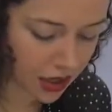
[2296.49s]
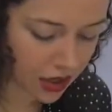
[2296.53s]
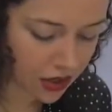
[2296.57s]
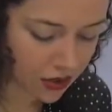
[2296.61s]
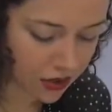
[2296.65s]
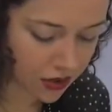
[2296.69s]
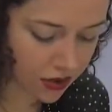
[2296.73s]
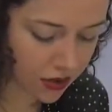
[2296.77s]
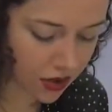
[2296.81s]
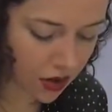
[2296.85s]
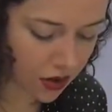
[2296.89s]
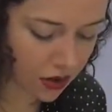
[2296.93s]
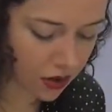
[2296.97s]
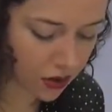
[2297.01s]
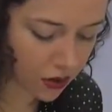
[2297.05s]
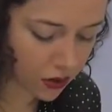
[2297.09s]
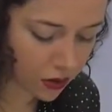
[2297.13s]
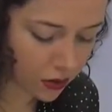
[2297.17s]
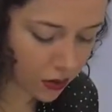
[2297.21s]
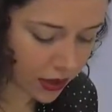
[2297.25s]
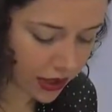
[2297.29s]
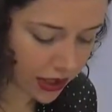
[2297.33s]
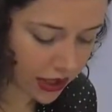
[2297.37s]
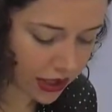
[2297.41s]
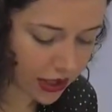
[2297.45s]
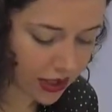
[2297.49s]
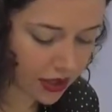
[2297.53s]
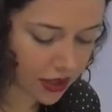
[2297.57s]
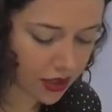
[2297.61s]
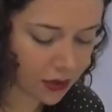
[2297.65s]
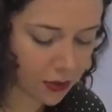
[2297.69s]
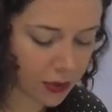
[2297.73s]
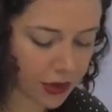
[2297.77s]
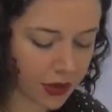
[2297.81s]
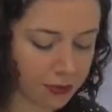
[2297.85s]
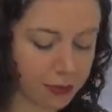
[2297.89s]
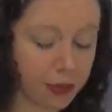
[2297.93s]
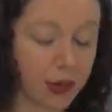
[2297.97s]
So
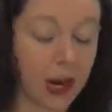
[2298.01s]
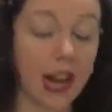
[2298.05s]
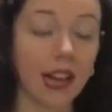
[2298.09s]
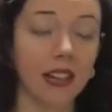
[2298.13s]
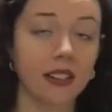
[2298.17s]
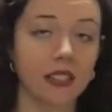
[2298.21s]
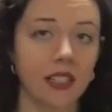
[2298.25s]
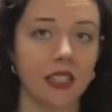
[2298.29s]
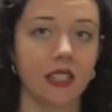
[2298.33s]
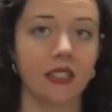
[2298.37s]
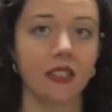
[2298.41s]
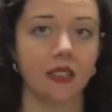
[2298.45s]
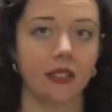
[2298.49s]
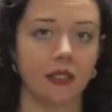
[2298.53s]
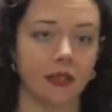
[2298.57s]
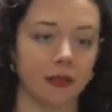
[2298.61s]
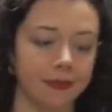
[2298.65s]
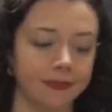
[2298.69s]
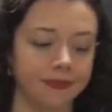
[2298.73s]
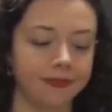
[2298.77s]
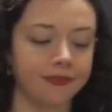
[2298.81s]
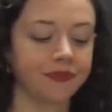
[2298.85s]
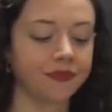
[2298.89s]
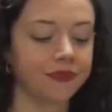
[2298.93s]
here with practice,